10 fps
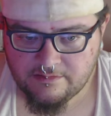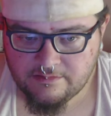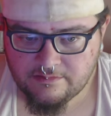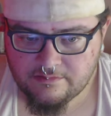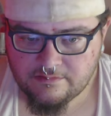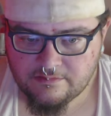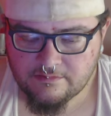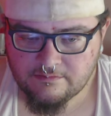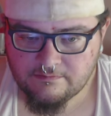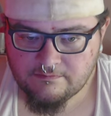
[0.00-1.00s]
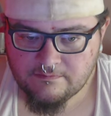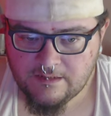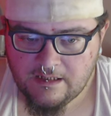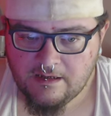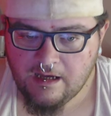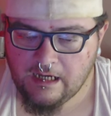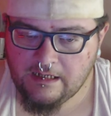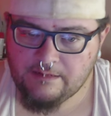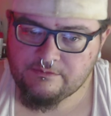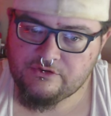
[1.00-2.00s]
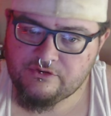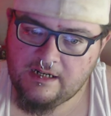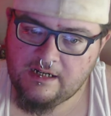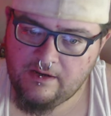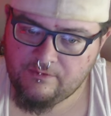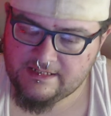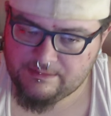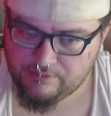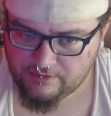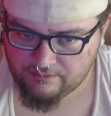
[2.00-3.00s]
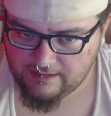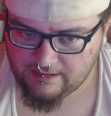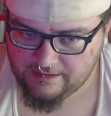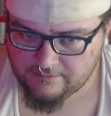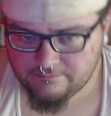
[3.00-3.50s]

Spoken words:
I'm trying to fight for disability right now, so there's that.